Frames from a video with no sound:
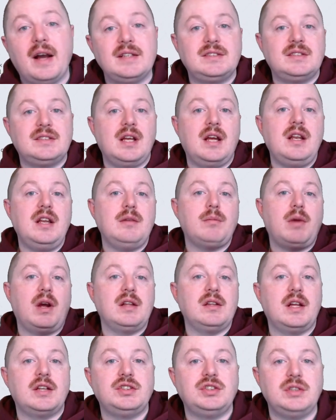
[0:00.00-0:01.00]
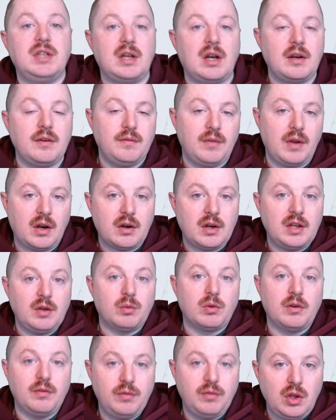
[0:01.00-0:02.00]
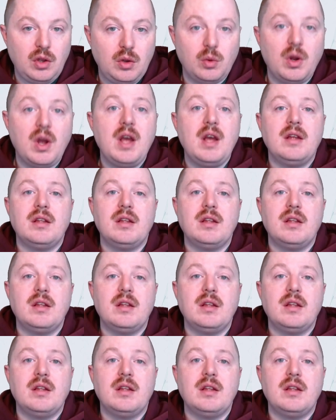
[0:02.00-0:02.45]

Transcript: said in my Legendary Verity review